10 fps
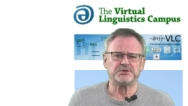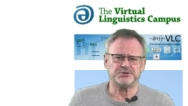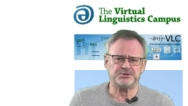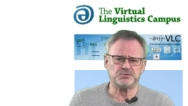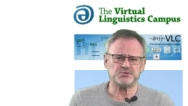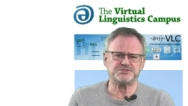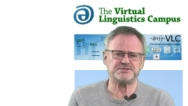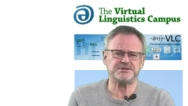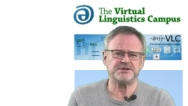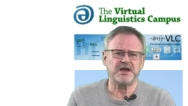use
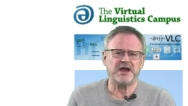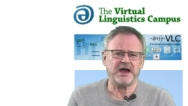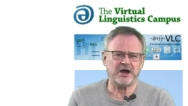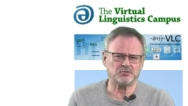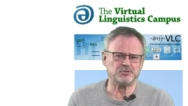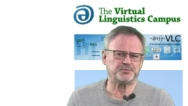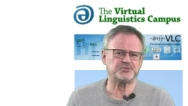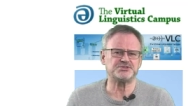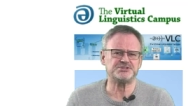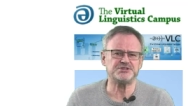the how to
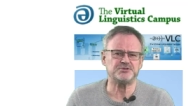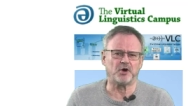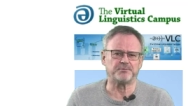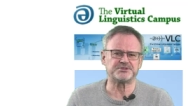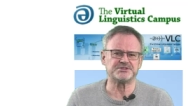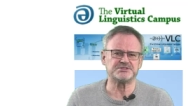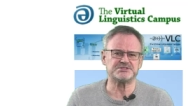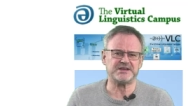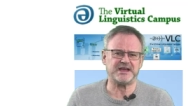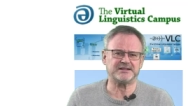proceed
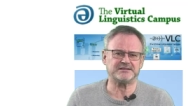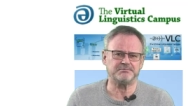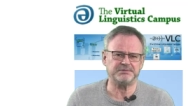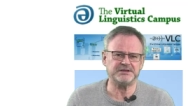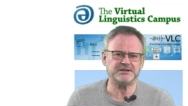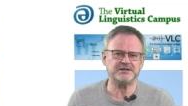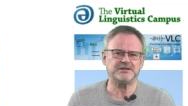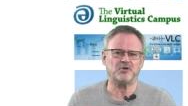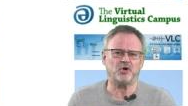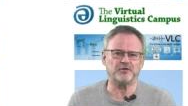options at the
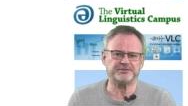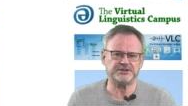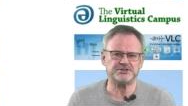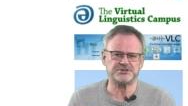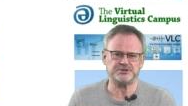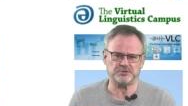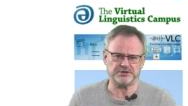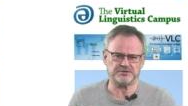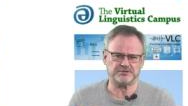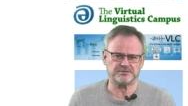beginning of each unit.